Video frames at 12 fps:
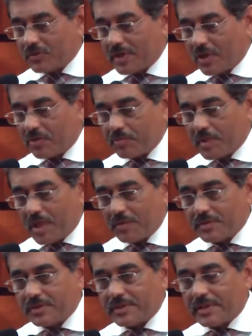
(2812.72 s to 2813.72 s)
to thank on behalf of
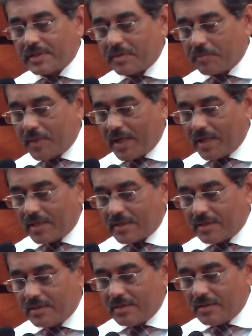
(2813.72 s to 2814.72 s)
the Central Bank
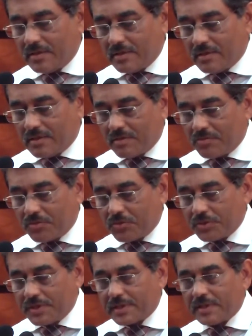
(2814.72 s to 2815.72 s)
for
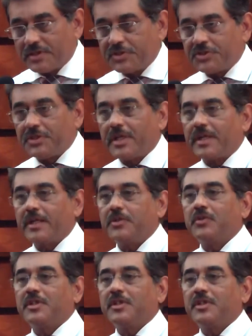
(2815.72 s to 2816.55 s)
generously sharing your